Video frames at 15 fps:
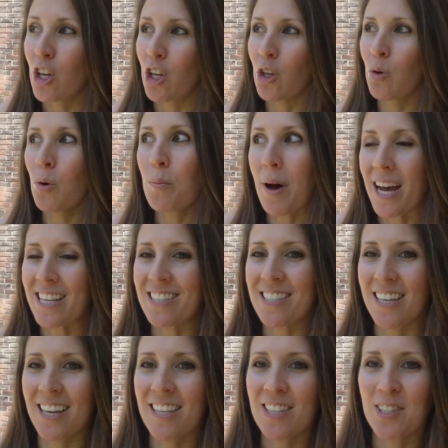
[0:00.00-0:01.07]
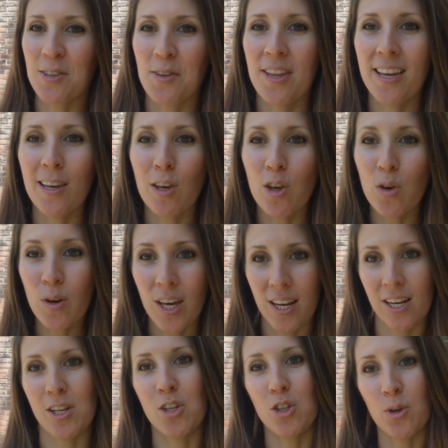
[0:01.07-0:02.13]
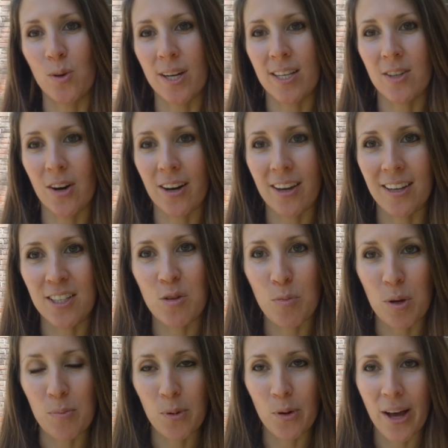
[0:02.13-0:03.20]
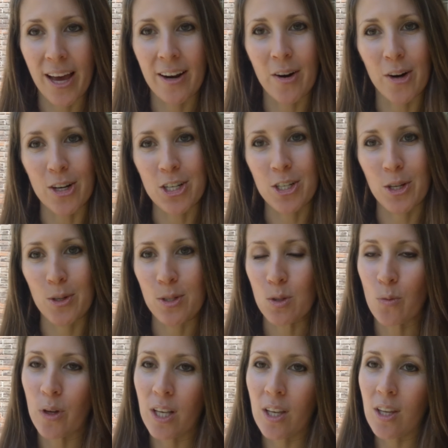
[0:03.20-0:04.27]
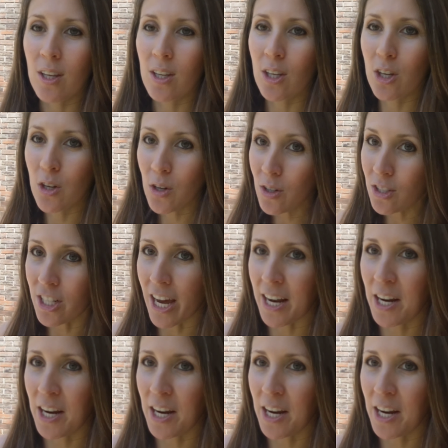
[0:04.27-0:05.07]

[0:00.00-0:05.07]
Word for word: your mindset so that you can enjoy talking to people at art shows when you're